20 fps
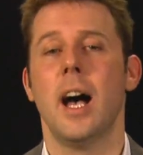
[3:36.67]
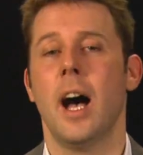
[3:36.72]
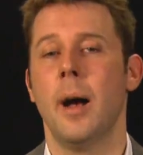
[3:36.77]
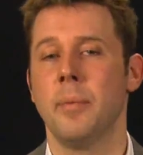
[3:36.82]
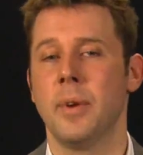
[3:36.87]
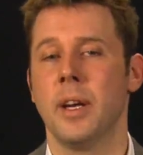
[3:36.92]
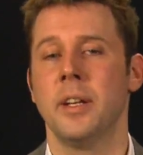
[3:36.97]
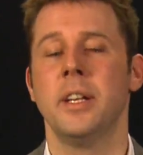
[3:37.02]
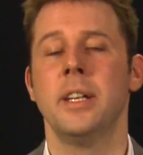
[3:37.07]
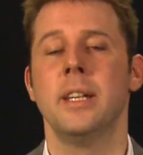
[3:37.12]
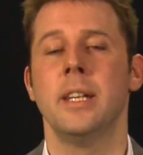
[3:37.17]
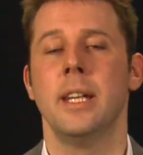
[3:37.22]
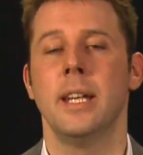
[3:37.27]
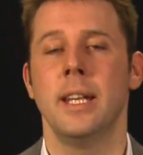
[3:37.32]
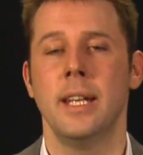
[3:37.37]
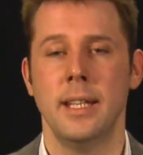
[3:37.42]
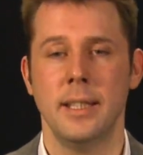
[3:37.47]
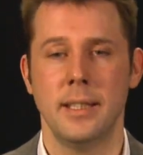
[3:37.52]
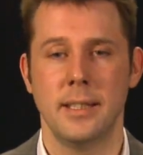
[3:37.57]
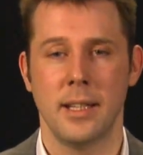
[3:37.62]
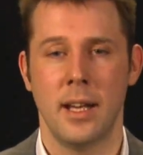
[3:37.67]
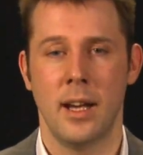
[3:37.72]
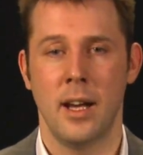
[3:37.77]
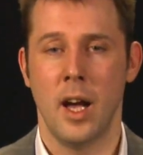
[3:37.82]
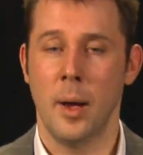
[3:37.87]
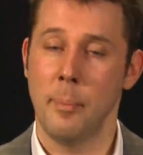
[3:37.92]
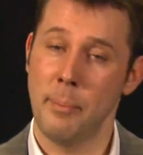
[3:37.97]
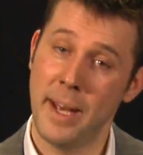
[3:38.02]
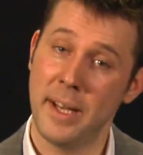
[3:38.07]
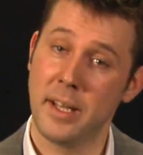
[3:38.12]
I'm going to need
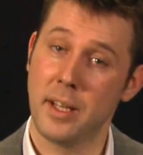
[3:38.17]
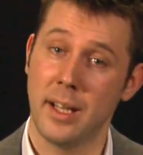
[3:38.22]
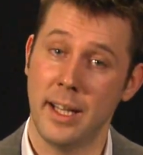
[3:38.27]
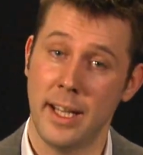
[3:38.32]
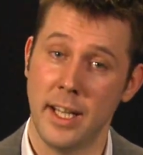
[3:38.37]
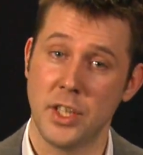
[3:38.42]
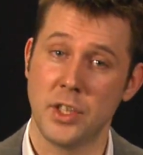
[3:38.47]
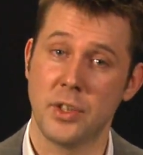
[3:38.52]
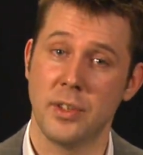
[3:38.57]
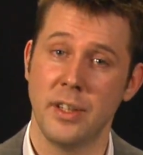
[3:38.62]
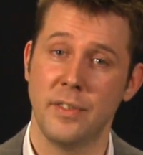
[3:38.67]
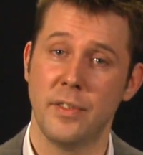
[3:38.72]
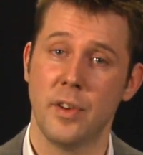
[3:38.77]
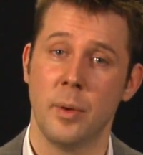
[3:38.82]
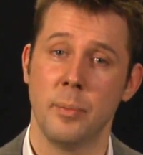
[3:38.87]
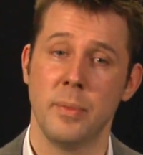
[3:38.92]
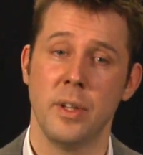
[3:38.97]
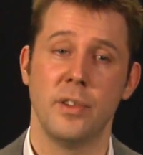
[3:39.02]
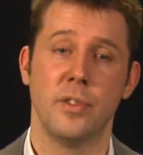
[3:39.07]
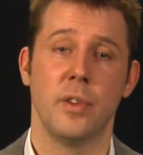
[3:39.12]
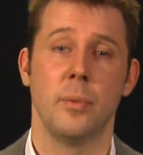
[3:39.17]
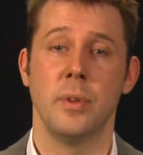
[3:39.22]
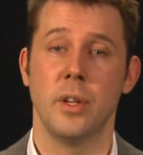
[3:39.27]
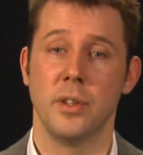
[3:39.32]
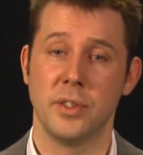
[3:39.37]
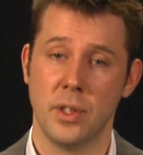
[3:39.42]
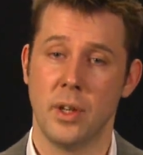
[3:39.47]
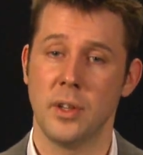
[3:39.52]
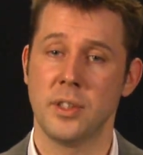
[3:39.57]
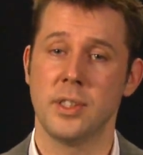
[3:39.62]
a medical history from you, from
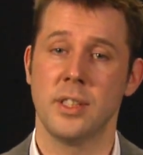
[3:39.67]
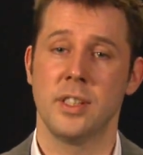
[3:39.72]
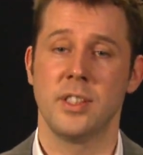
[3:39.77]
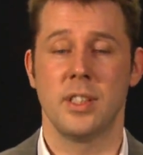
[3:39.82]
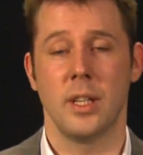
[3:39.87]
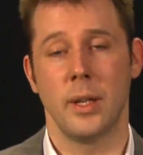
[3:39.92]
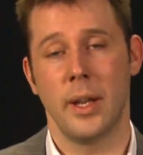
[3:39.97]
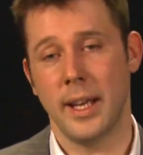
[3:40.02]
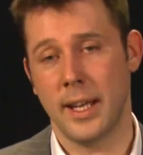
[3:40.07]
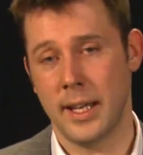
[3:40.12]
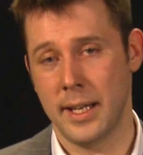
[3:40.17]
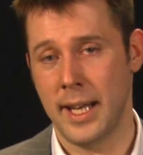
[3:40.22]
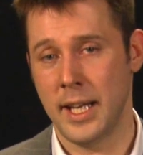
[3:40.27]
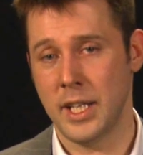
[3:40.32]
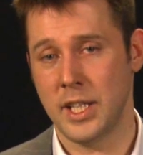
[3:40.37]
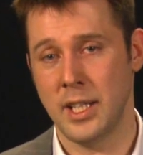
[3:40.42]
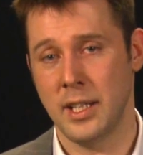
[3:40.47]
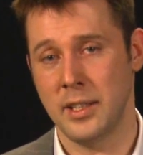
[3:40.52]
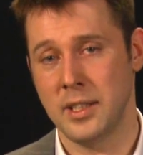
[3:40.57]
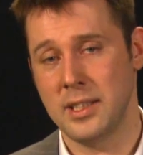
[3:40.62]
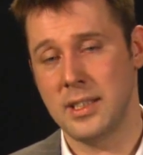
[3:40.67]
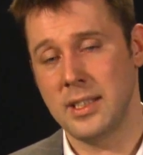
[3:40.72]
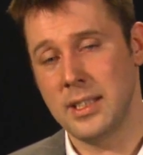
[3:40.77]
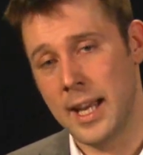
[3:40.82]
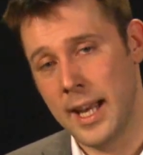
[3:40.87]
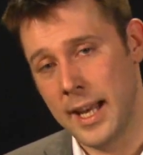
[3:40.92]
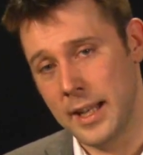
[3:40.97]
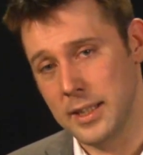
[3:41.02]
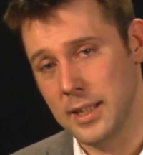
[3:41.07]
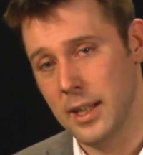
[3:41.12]
your doctor, so that I can actually
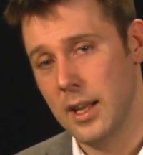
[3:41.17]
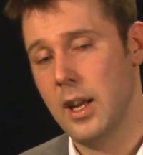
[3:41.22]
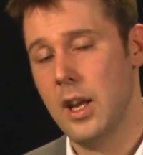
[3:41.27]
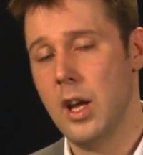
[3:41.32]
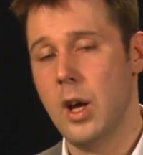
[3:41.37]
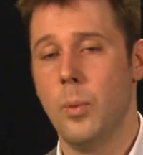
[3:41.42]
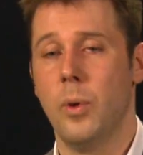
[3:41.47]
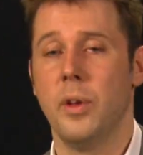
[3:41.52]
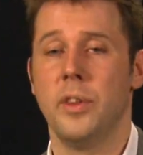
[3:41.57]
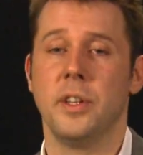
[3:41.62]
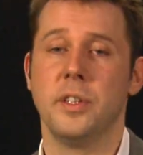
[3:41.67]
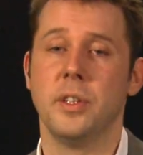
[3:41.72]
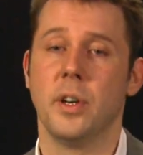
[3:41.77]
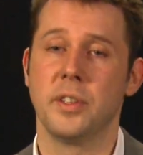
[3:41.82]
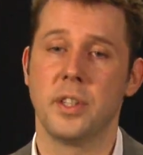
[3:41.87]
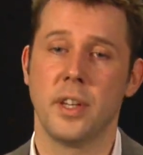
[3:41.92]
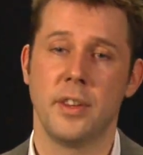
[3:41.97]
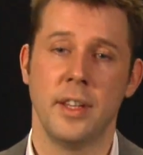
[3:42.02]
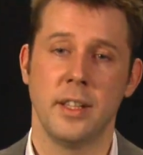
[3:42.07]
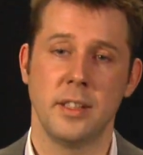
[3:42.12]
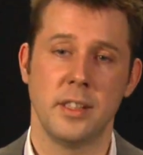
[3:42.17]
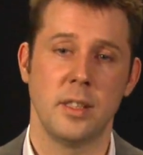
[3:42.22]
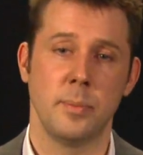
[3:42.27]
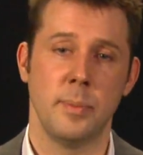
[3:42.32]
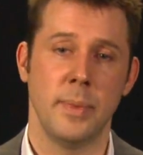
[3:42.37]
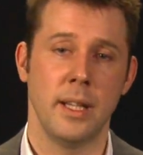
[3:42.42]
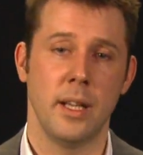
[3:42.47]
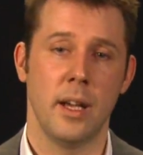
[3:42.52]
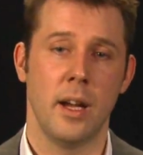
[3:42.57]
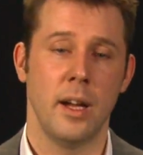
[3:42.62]
understand what the doctor thinks has
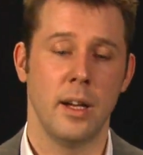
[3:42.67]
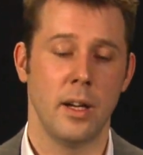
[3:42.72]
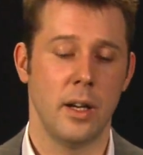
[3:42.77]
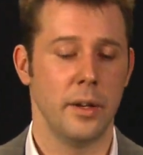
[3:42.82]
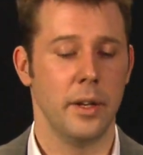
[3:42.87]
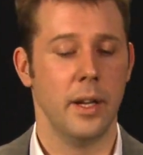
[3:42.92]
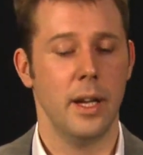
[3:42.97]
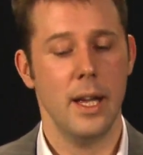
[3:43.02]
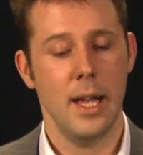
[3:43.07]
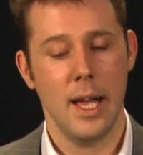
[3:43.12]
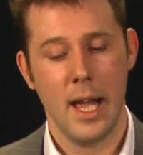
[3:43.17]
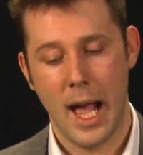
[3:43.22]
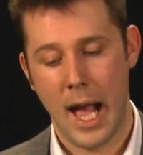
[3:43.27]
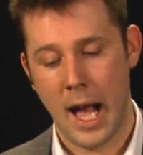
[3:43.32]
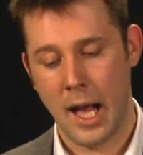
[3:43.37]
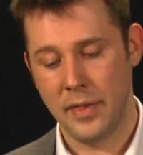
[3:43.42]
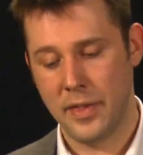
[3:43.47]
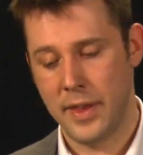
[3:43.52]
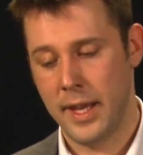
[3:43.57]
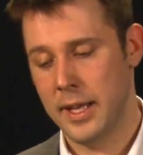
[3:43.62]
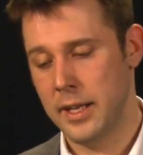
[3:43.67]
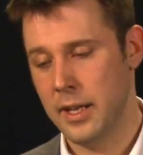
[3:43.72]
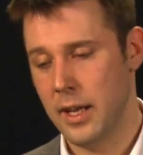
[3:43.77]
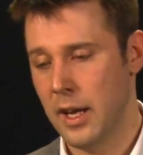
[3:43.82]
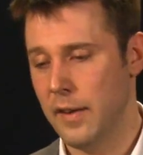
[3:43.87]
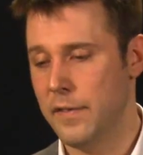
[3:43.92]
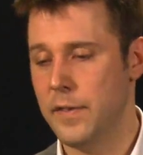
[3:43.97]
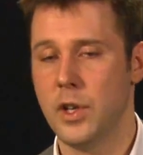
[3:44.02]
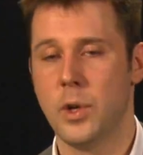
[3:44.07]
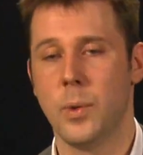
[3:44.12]
been going on, and then
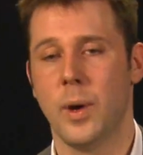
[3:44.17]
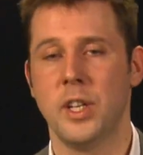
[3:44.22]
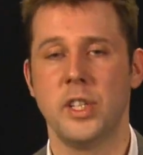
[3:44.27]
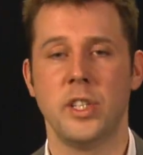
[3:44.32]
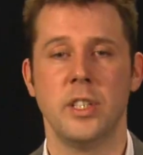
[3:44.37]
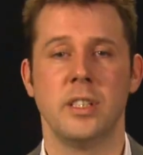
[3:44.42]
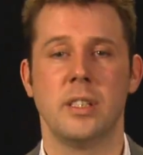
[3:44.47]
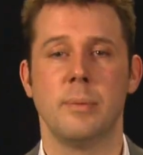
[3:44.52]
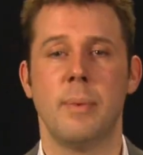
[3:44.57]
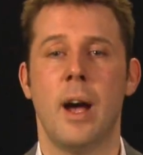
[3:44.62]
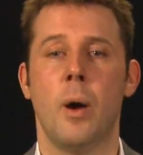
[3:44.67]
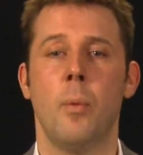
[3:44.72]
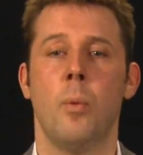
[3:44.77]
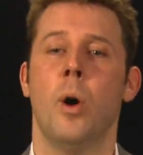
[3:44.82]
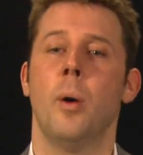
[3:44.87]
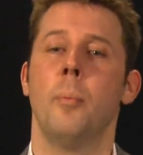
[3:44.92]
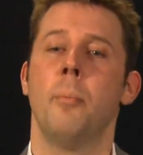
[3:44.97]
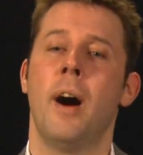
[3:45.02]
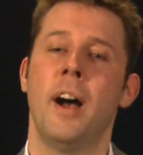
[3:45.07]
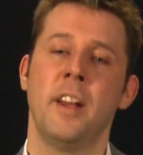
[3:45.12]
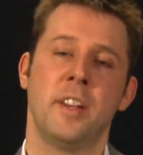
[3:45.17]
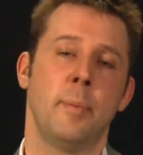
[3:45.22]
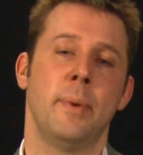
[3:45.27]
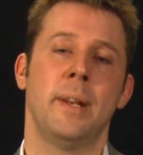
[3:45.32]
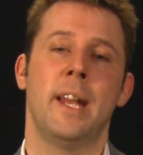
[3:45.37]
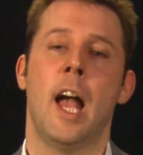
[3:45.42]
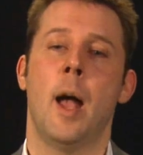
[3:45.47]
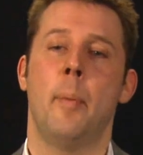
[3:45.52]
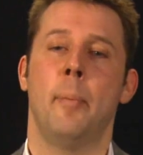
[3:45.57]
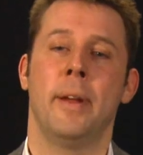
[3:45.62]
a few questions about what might have
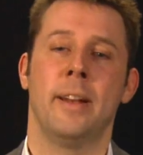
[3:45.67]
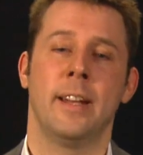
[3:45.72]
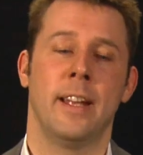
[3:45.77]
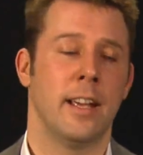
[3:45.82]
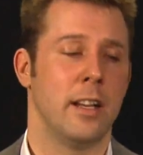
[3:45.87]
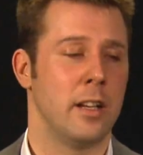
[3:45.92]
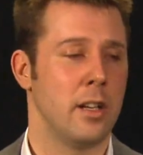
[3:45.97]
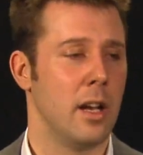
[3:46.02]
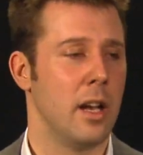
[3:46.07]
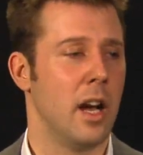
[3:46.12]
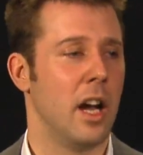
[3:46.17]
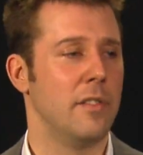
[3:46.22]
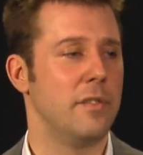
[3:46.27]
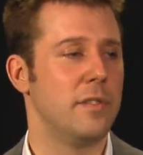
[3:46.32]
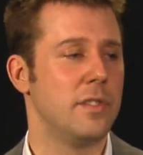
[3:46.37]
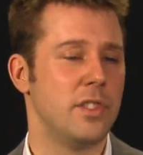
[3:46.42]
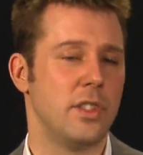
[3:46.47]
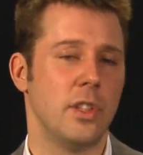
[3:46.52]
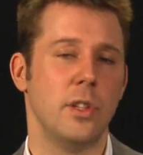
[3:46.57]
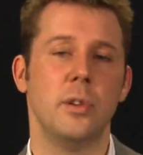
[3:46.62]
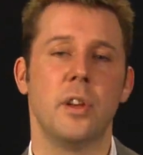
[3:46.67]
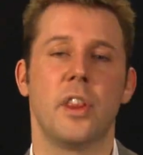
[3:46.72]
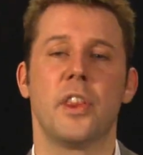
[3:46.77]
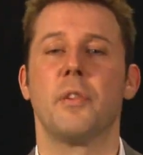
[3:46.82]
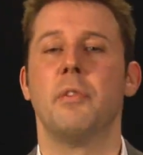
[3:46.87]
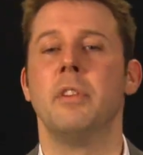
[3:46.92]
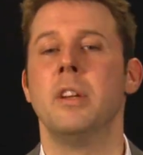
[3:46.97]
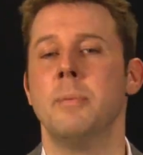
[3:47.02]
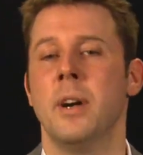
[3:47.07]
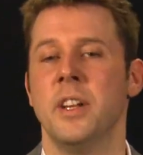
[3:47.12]
been happening in your life 2 to
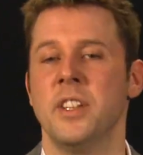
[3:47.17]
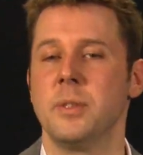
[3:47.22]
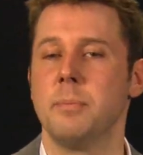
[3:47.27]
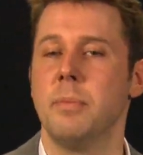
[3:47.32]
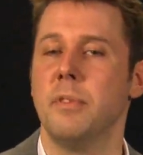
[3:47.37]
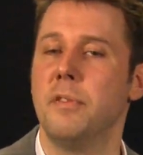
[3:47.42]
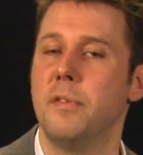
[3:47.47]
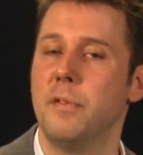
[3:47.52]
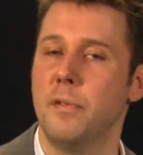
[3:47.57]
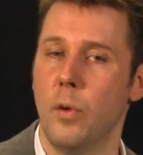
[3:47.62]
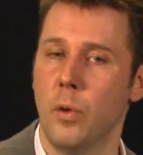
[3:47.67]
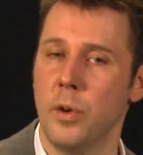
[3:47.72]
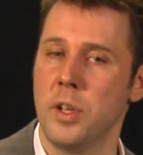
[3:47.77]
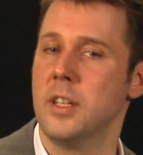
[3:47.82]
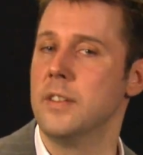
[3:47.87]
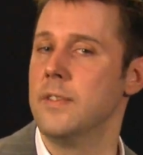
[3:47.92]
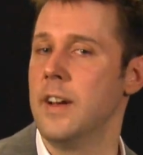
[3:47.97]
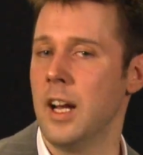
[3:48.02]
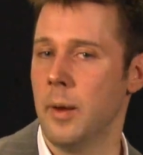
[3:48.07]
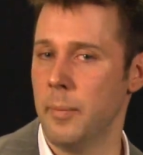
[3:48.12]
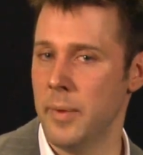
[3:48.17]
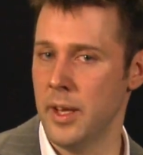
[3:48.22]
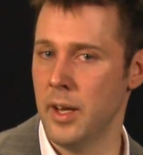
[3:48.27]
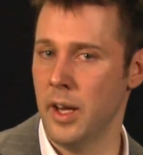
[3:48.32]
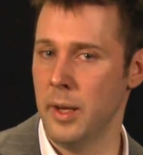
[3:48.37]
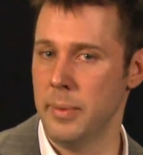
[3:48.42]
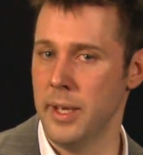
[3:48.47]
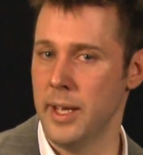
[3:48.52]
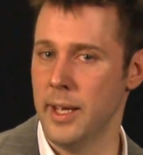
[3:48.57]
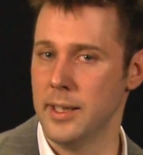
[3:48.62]
3 months before you develop the
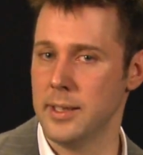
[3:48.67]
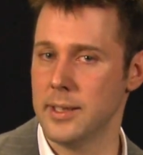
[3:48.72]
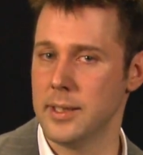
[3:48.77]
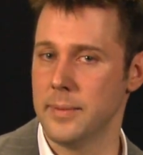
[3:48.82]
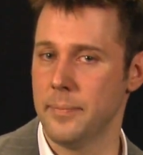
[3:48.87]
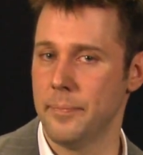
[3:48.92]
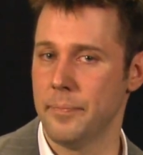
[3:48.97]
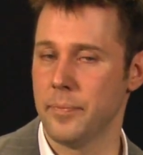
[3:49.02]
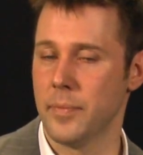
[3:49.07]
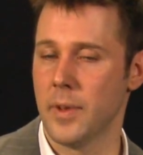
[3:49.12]
IBS.